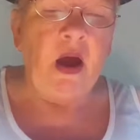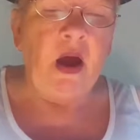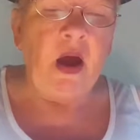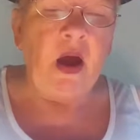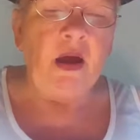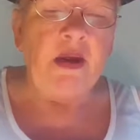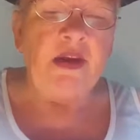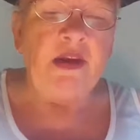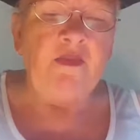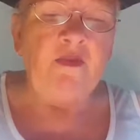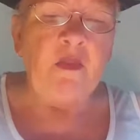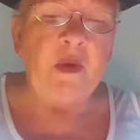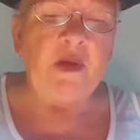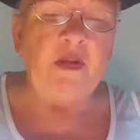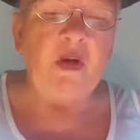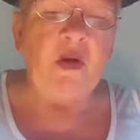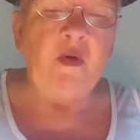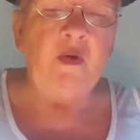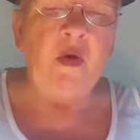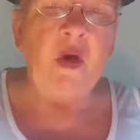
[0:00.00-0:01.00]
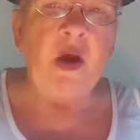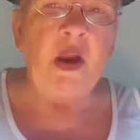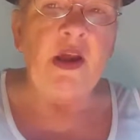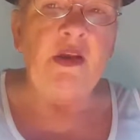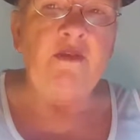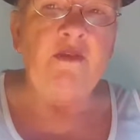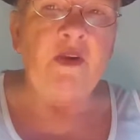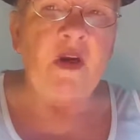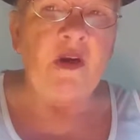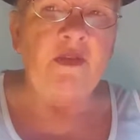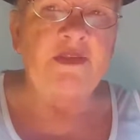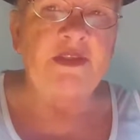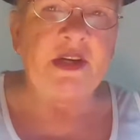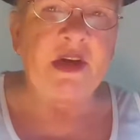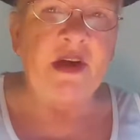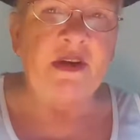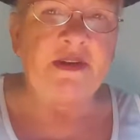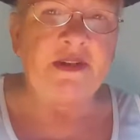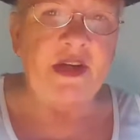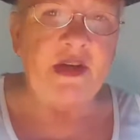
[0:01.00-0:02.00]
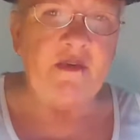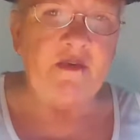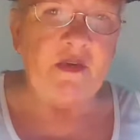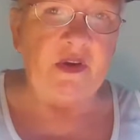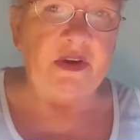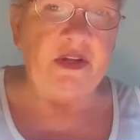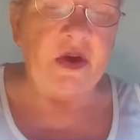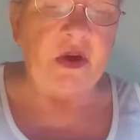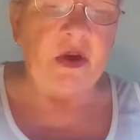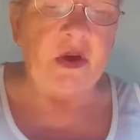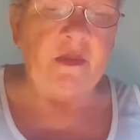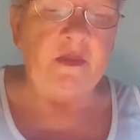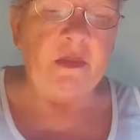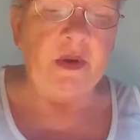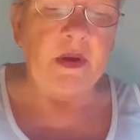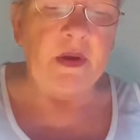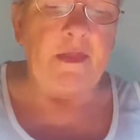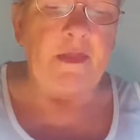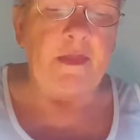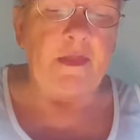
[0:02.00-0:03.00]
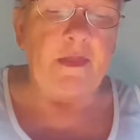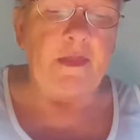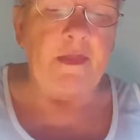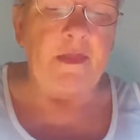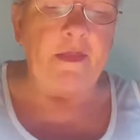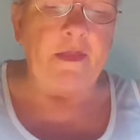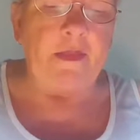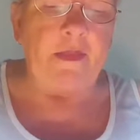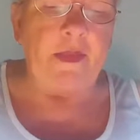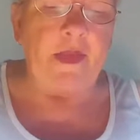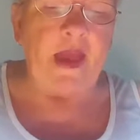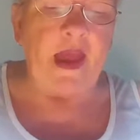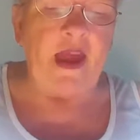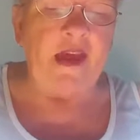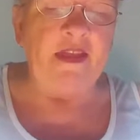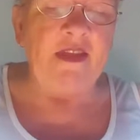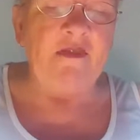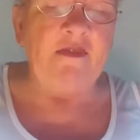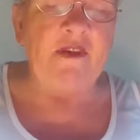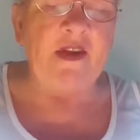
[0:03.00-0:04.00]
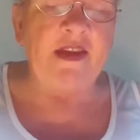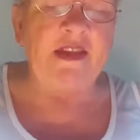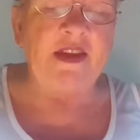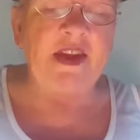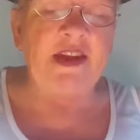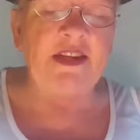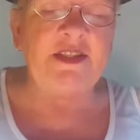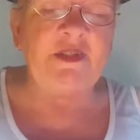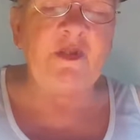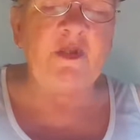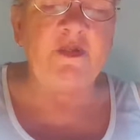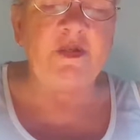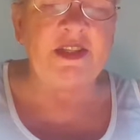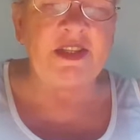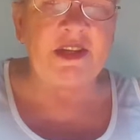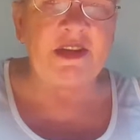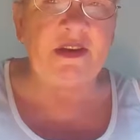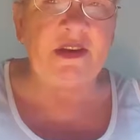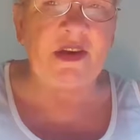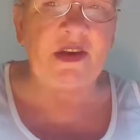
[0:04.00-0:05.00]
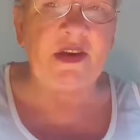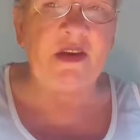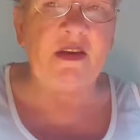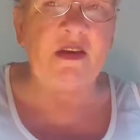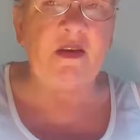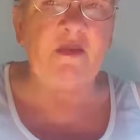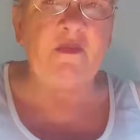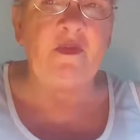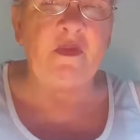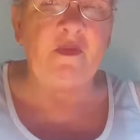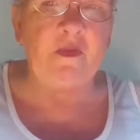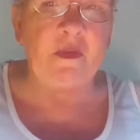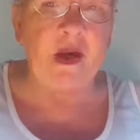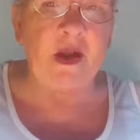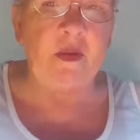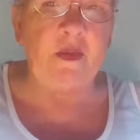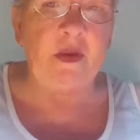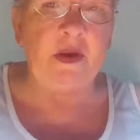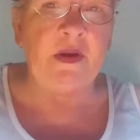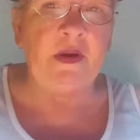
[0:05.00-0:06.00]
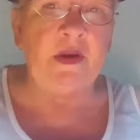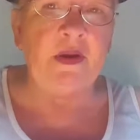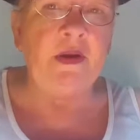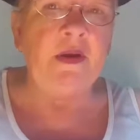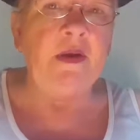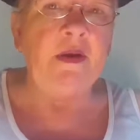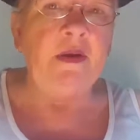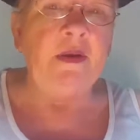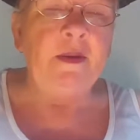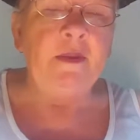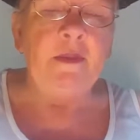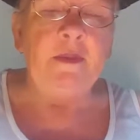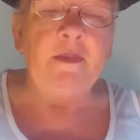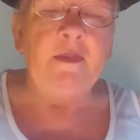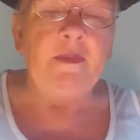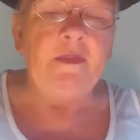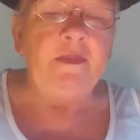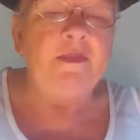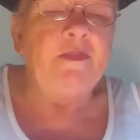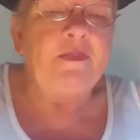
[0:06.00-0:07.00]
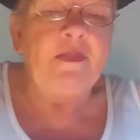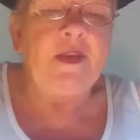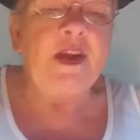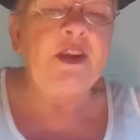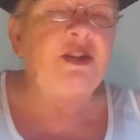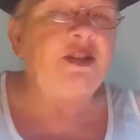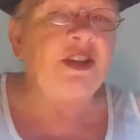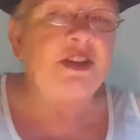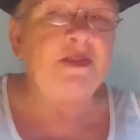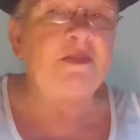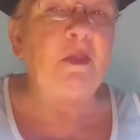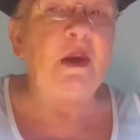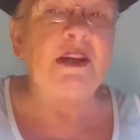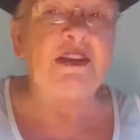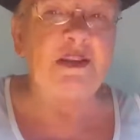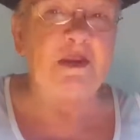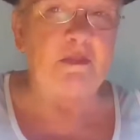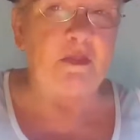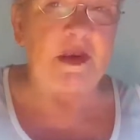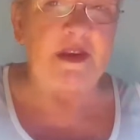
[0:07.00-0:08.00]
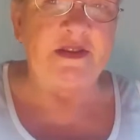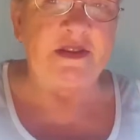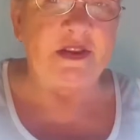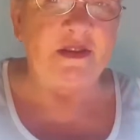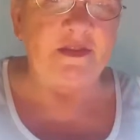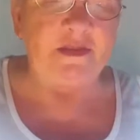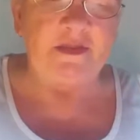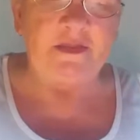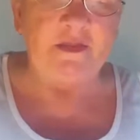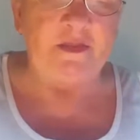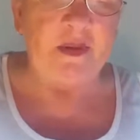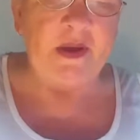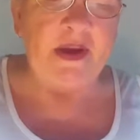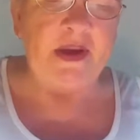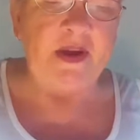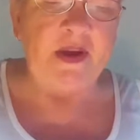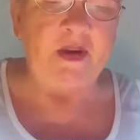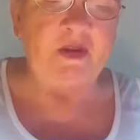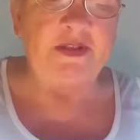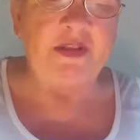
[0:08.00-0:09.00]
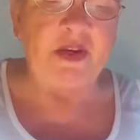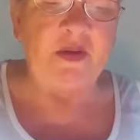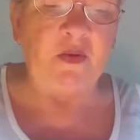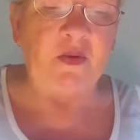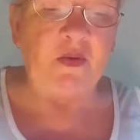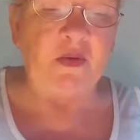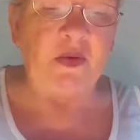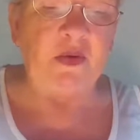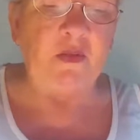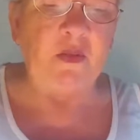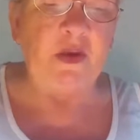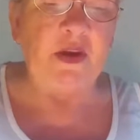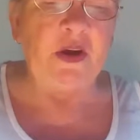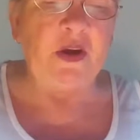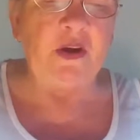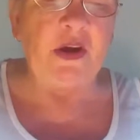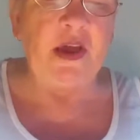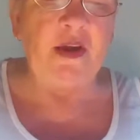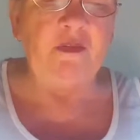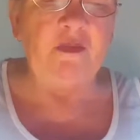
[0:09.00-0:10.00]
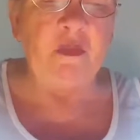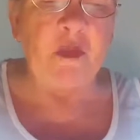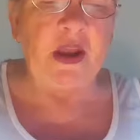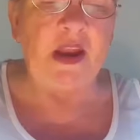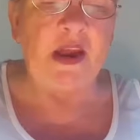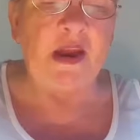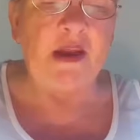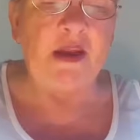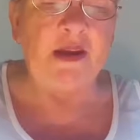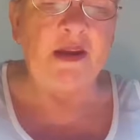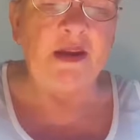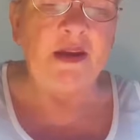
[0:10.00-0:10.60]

I give Matthew Reilly 5 stars every time. And the fact that he's from Sydney and I'm from Melbourne just makes it better. Being an Aussie author, we don't have many.